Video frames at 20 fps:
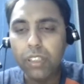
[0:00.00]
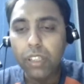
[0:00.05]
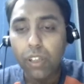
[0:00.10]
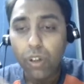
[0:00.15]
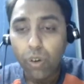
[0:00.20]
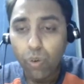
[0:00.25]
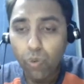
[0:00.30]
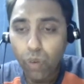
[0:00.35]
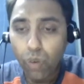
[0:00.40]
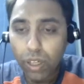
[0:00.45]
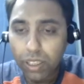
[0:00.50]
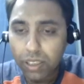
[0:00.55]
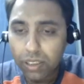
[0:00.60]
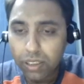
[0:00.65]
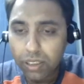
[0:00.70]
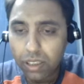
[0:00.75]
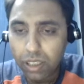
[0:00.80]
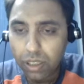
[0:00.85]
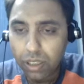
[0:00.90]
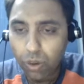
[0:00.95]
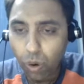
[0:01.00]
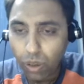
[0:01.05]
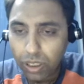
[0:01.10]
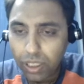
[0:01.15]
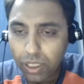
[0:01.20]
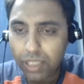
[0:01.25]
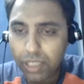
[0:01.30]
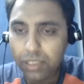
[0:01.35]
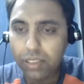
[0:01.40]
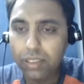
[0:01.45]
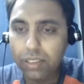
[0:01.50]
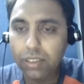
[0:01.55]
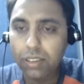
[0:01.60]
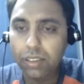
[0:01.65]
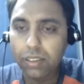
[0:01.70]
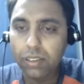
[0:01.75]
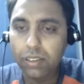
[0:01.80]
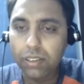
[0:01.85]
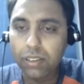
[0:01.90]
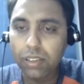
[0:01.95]
what is the context
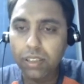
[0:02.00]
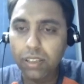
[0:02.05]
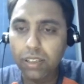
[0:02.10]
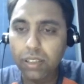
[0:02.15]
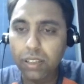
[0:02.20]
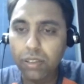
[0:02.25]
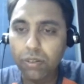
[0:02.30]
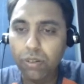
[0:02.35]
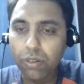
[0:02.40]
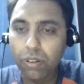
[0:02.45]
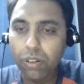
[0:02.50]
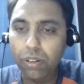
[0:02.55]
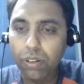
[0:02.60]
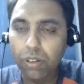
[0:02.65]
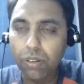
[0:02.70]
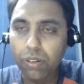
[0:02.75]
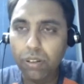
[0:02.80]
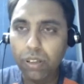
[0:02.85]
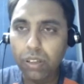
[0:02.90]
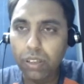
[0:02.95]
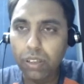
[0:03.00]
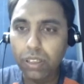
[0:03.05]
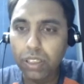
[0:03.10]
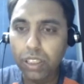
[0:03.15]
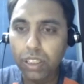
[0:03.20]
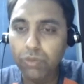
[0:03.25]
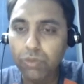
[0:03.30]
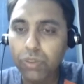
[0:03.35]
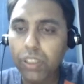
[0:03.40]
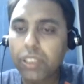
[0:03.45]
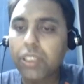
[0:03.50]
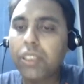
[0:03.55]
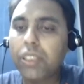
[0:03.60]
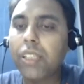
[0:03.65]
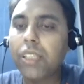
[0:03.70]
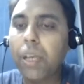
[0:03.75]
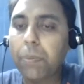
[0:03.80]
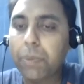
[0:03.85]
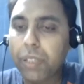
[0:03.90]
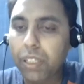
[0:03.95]
in which it has
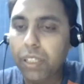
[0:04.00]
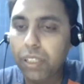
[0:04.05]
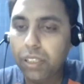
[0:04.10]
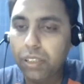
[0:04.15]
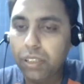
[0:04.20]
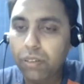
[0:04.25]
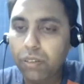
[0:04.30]
appeared?